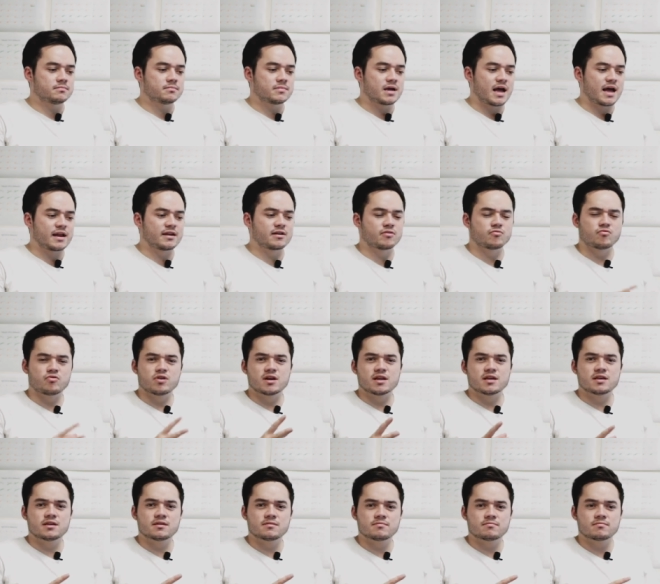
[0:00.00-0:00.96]
I didn't
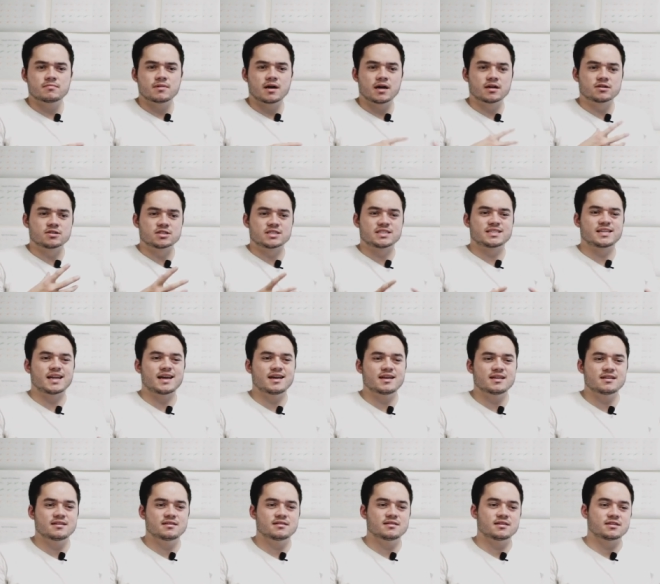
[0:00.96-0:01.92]
really
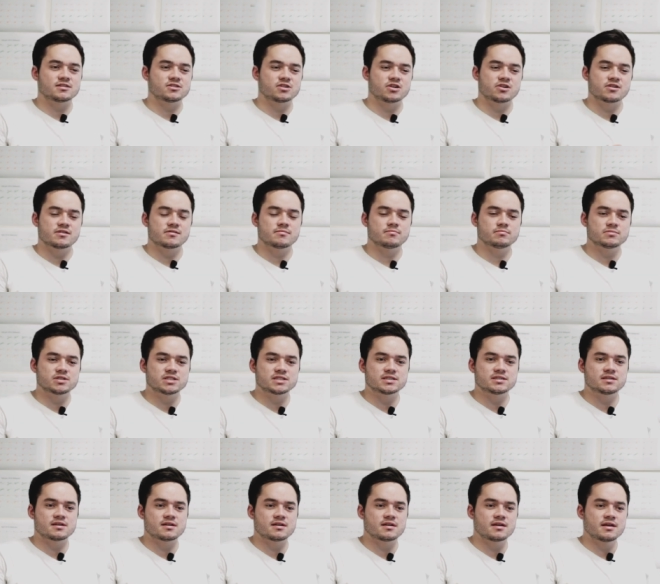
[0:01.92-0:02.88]
understand the terms
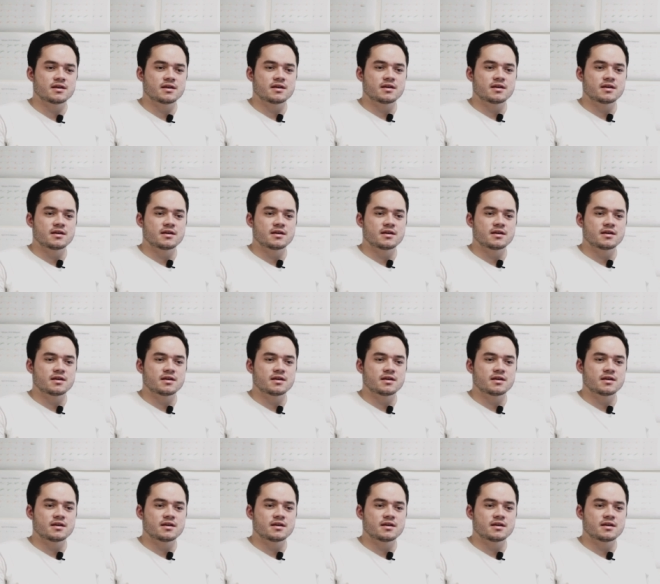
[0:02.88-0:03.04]
and